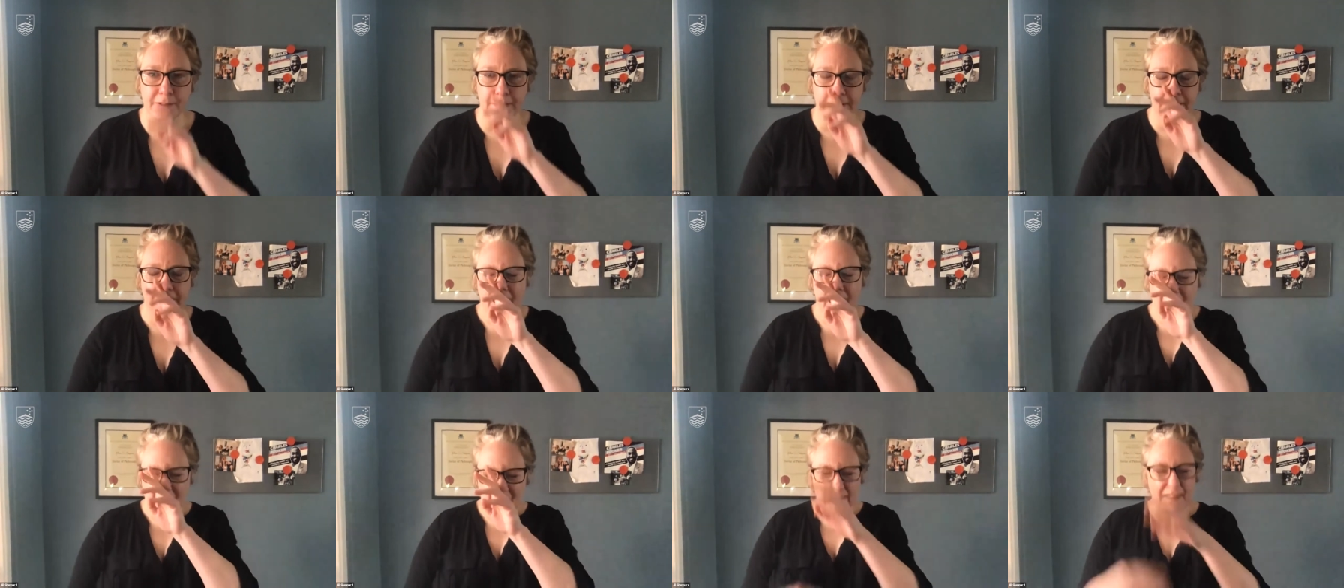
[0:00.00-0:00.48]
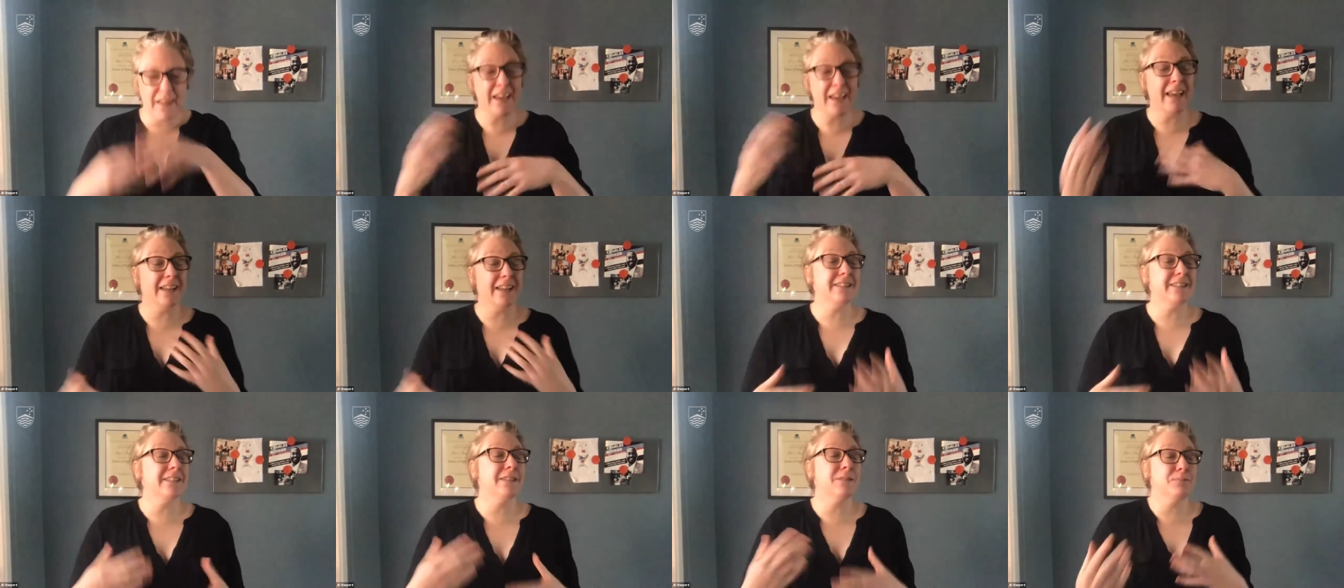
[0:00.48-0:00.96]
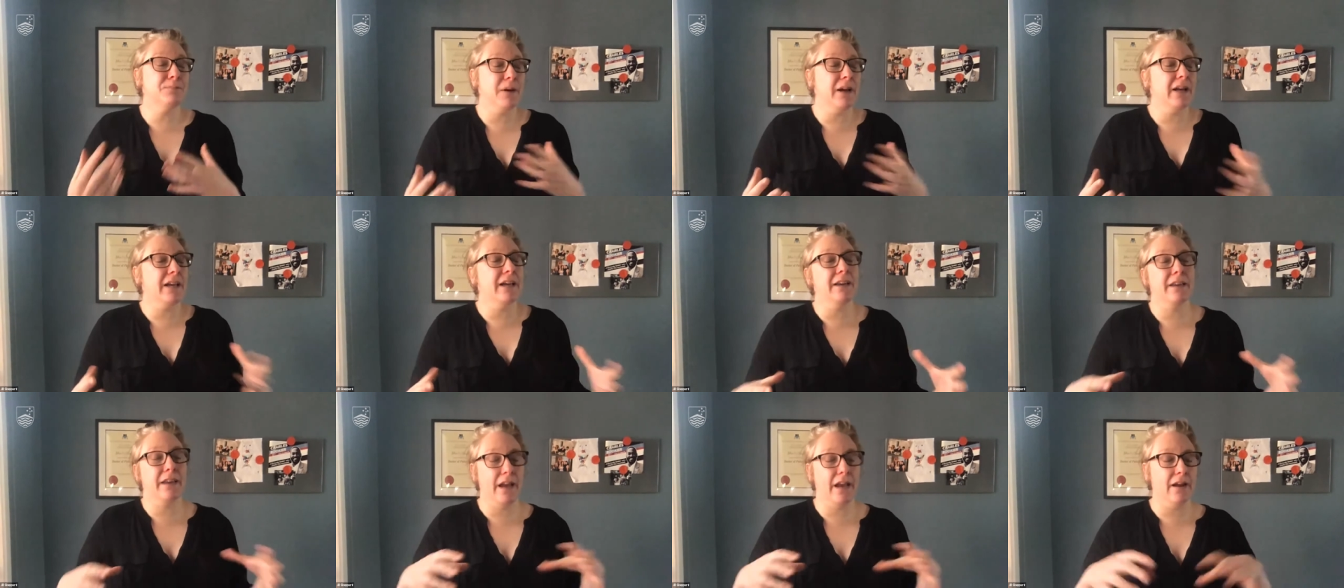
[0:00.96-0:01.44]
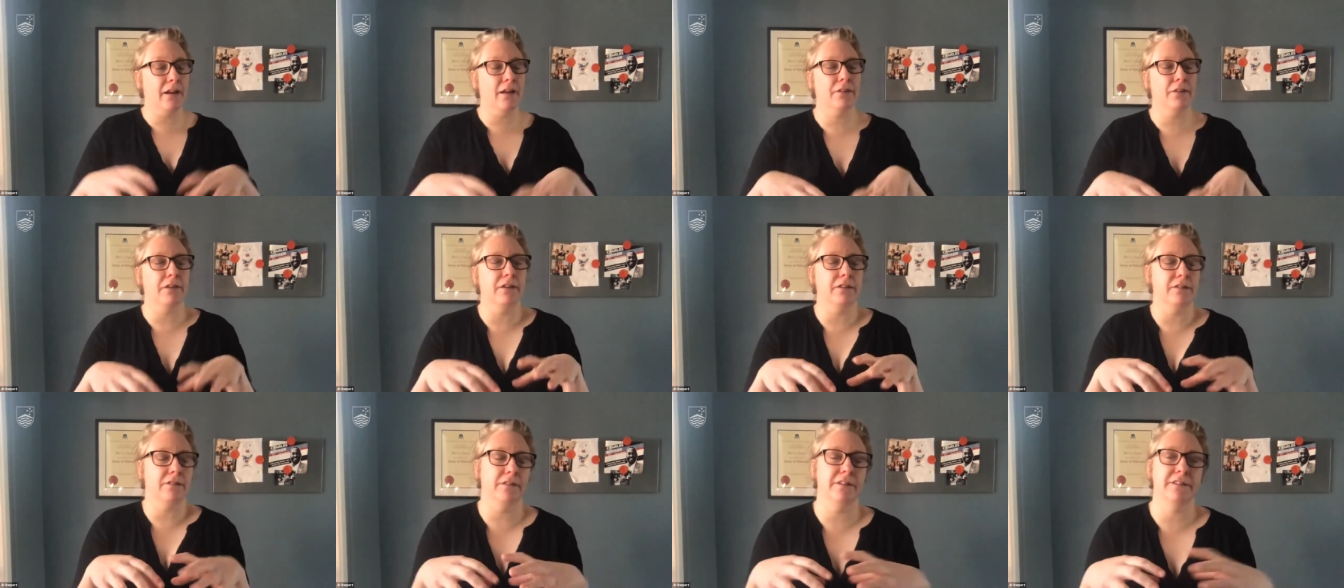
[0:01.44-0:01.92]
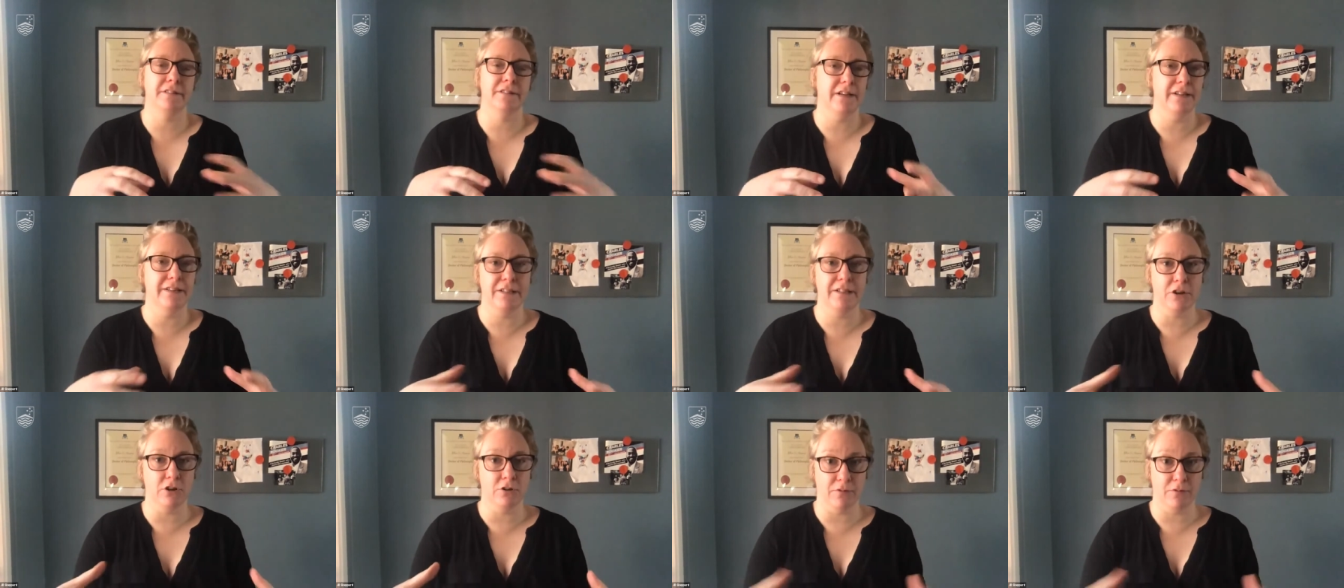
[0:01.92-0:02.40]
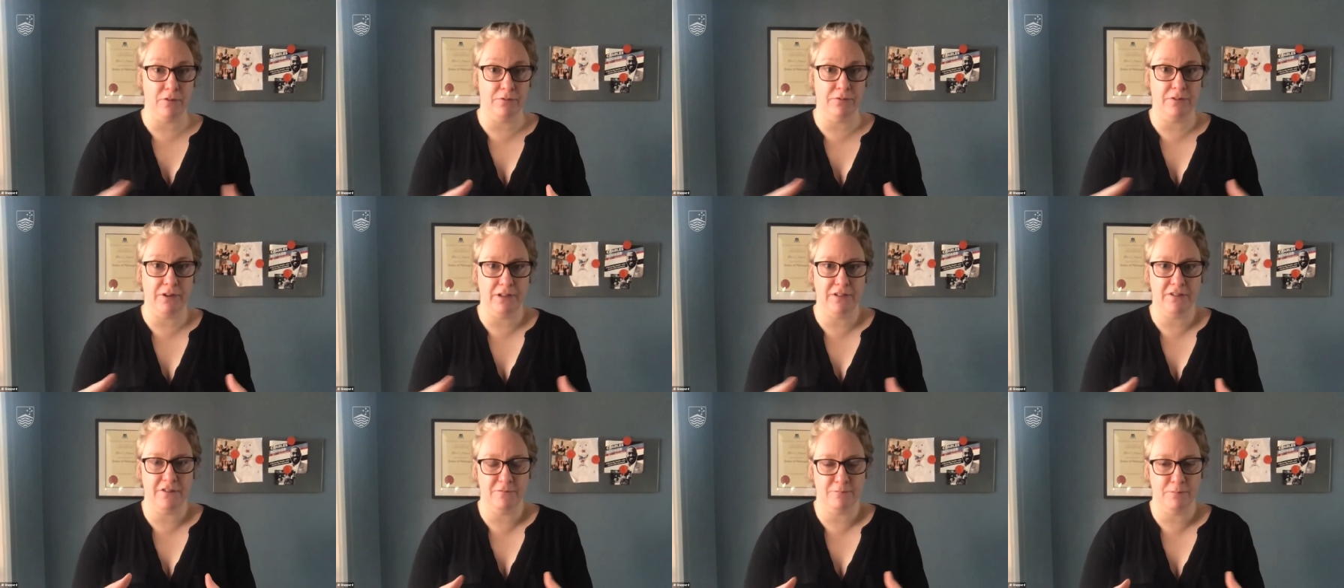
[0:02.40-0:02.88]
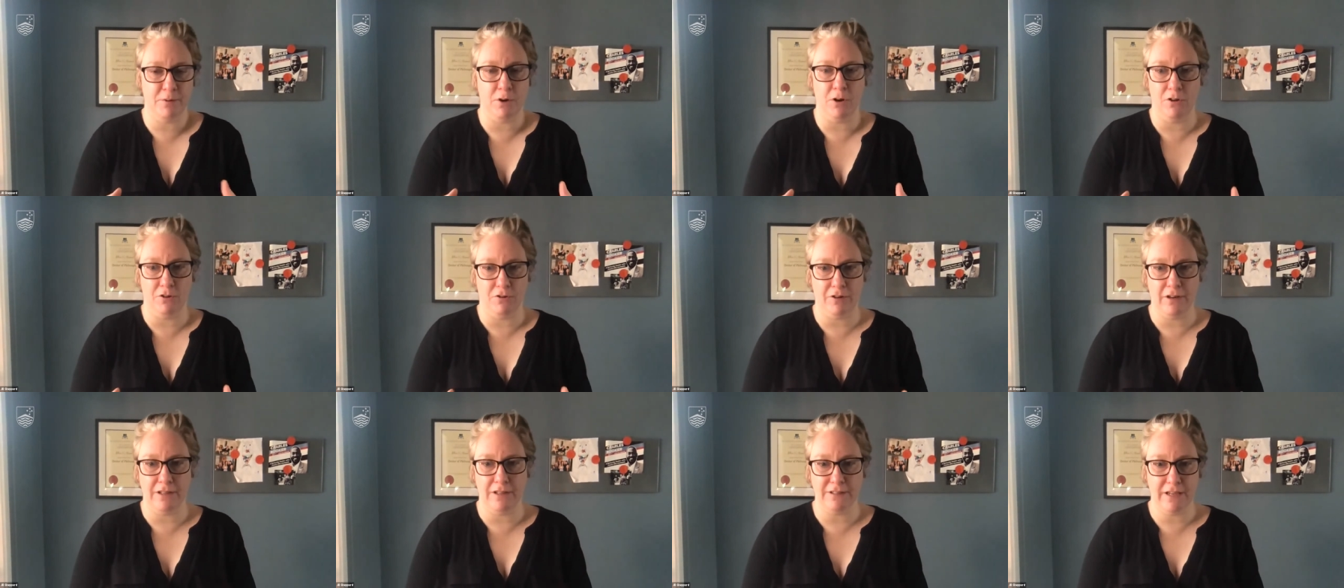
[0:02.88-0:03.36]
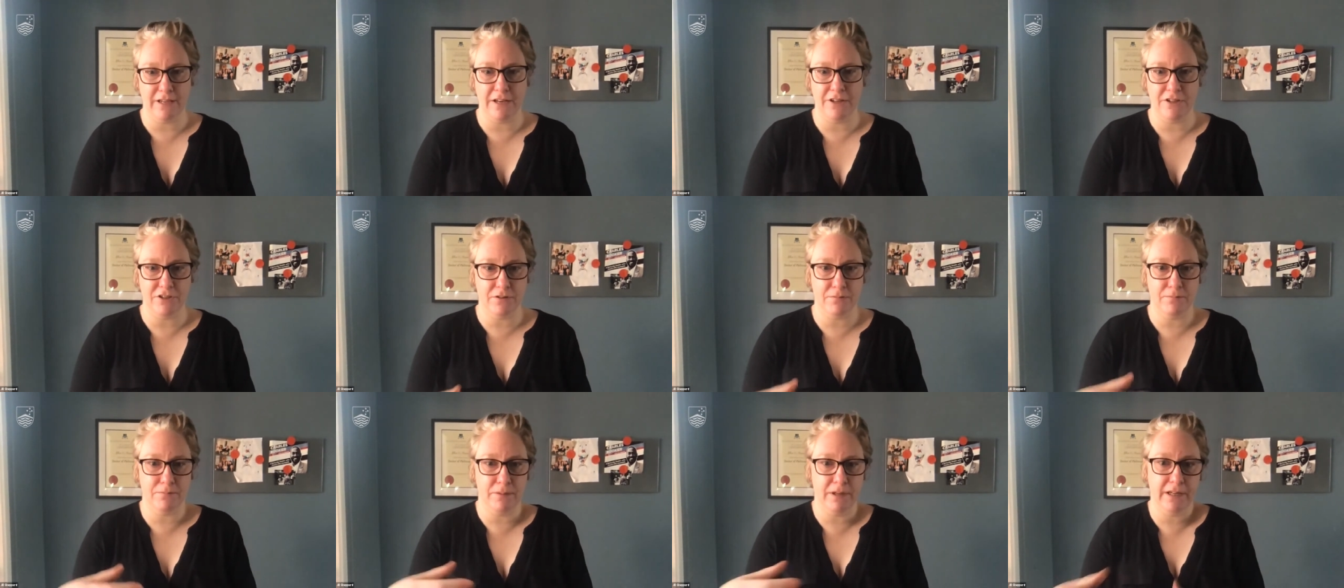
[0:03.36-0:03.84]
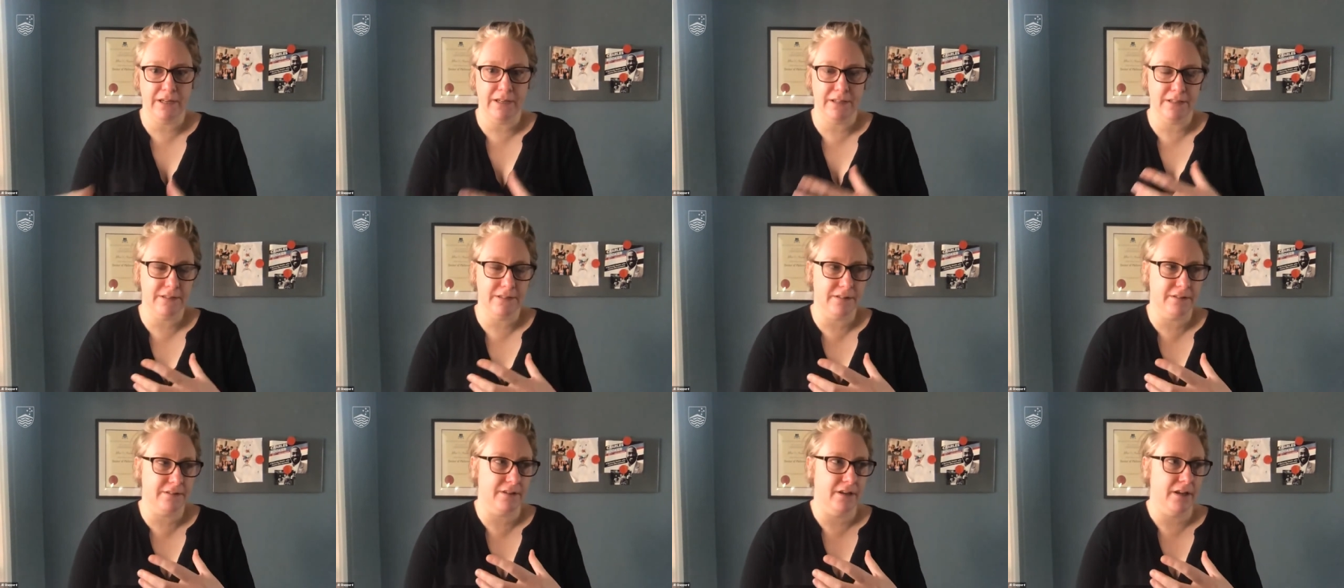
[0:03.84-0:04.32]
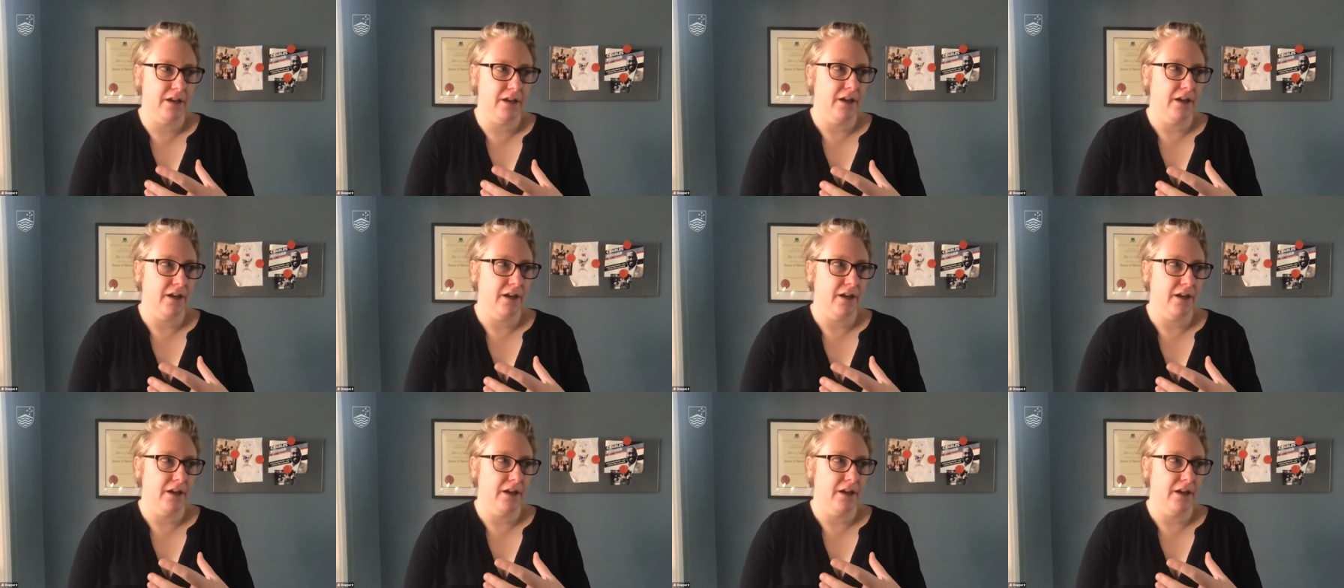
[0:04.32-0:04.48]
And, and that gets us back again, I think, to this idea of affective polarization because